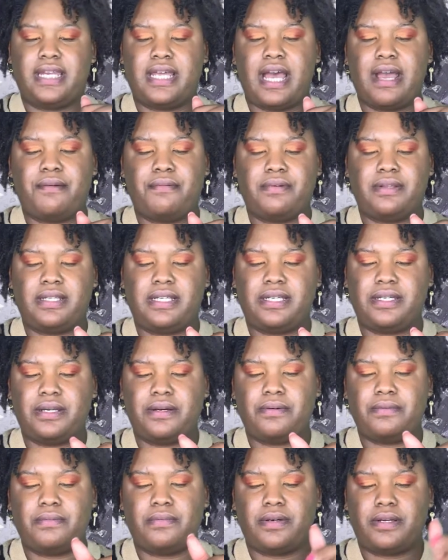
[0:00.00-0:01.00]
I really
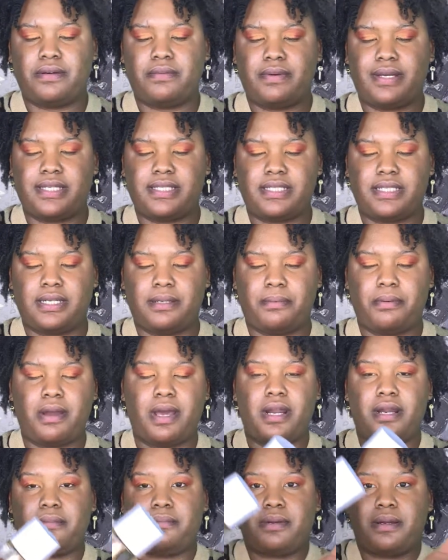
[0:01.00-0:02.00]
don't want to waste any
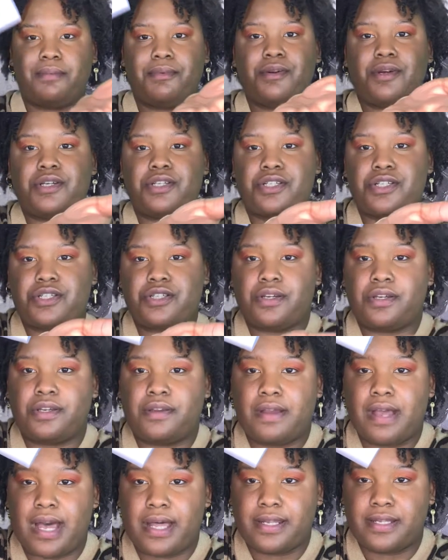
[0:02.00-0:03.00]
product, but I'm going to just show you
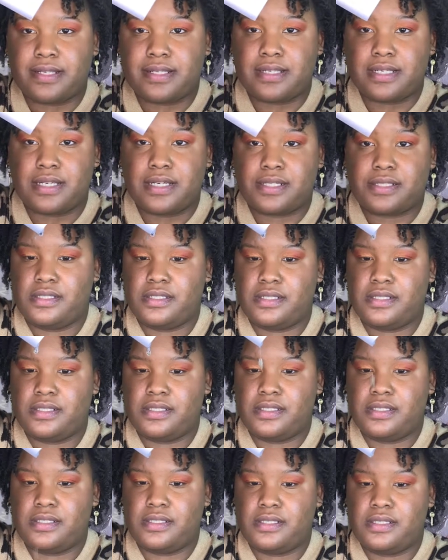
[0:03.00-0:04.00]
how this looks.
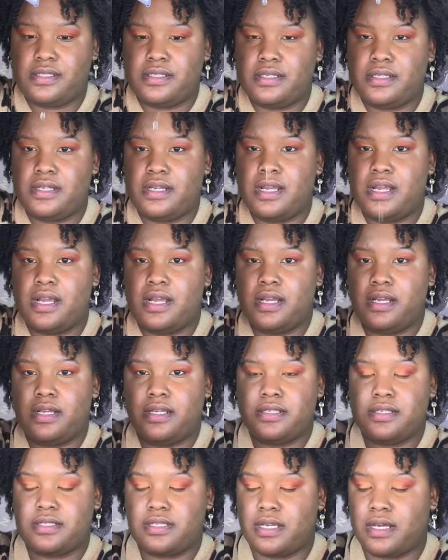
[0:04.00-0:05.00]

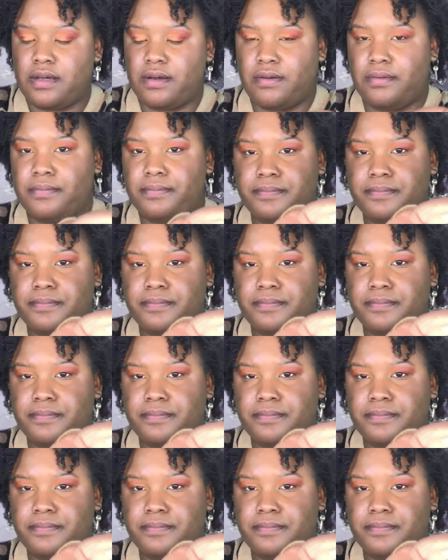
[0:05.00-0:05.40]
So,